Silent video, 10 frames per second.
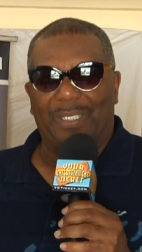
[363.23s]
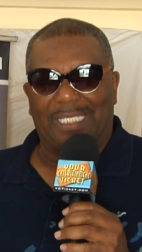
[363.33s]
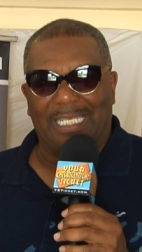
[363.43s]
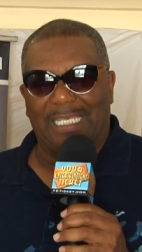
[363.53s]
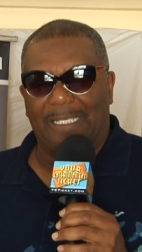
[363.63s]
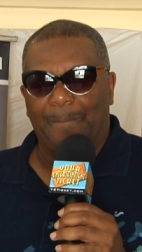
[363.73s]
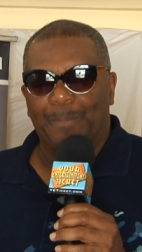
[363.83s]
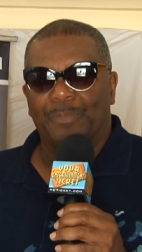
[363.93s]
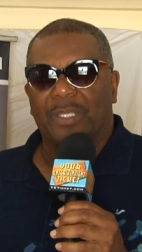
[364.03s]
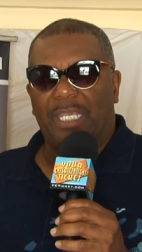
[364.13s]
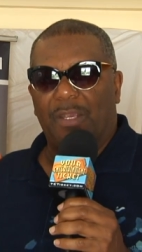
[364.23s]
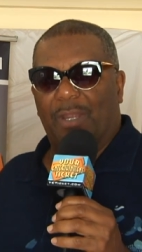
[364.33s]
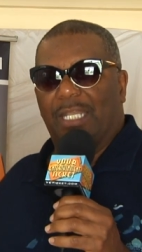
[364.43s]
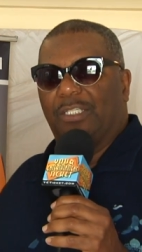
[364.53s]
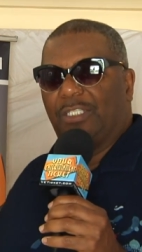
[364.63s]
McGhee,
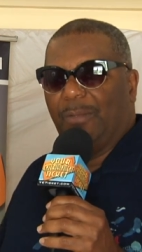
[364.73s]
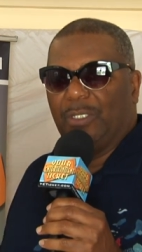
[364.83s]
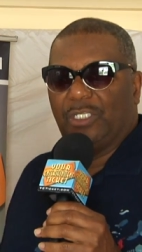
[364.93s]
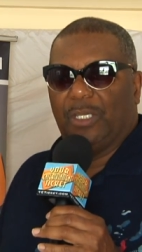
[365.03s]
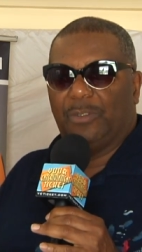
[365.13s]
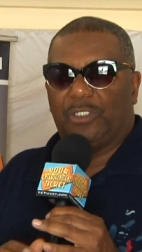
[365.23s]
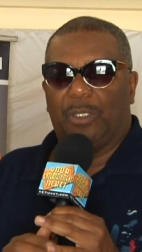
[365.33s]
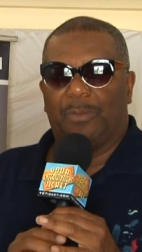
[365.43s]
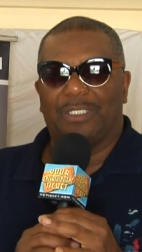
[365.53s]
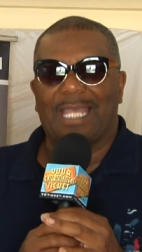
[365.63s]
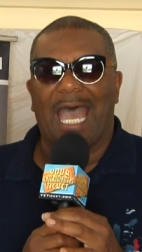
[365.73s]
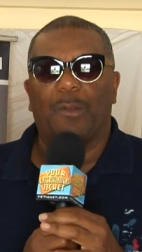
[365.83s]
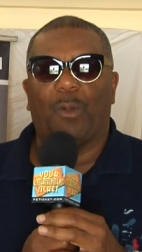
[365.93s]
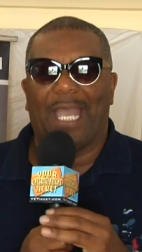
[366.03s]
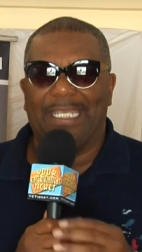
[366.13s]
here at
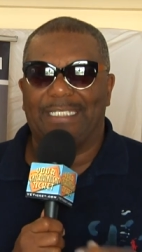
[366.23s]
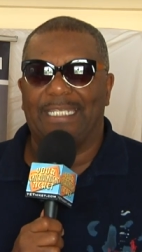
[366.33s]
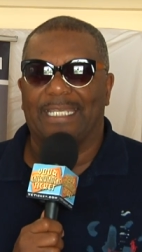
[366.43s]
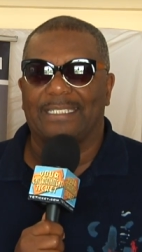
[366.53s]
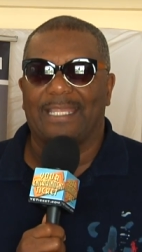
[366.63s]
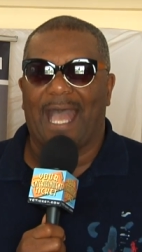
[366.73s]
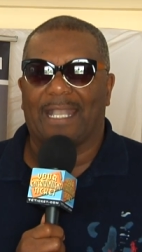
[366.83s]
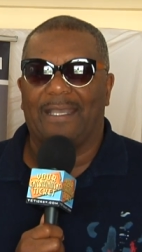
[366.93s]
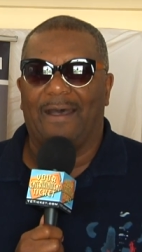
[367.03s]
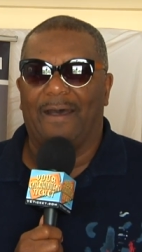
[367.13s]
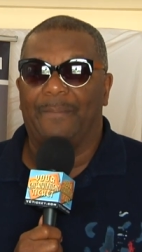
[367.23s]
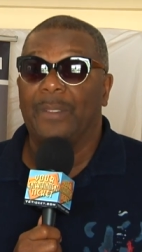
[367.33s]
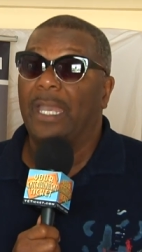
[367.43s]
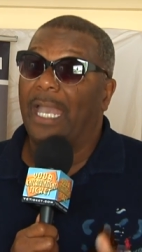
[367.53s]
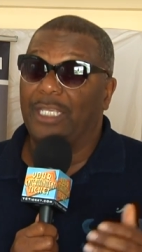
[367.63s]
www.yeticket.com.
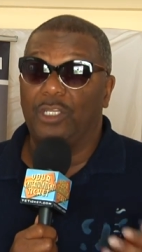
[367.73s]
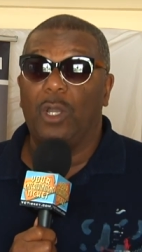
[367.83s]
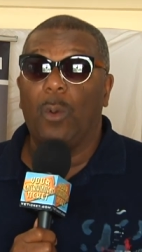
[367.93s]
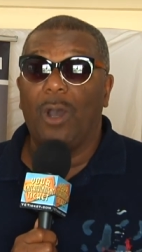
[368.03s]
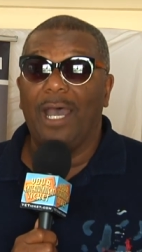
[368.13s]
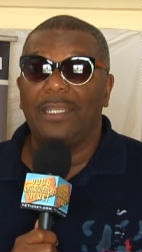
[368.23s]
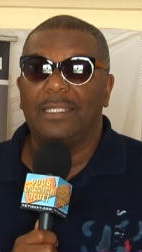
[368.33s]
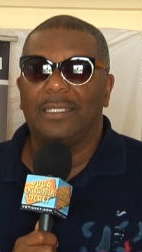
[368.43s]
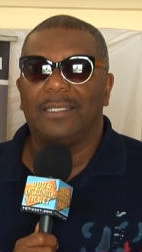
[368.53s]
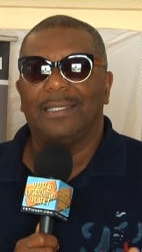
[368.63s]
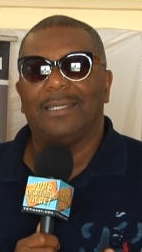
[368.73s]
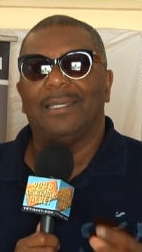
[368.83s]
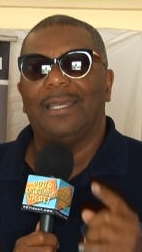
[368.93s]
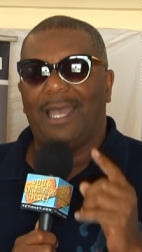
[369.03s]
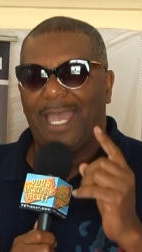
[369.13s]
And you know what?
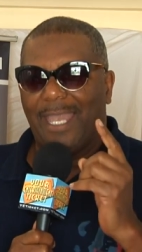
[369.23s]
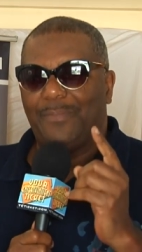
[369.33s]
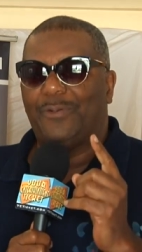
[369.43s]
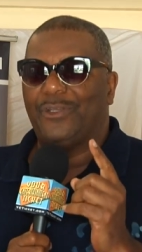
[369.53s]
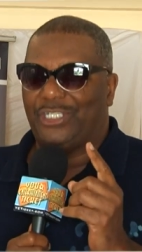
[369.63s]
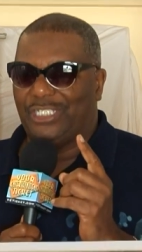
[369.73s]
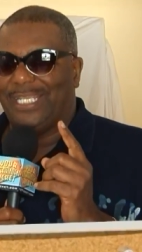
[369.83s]
I appreciate it.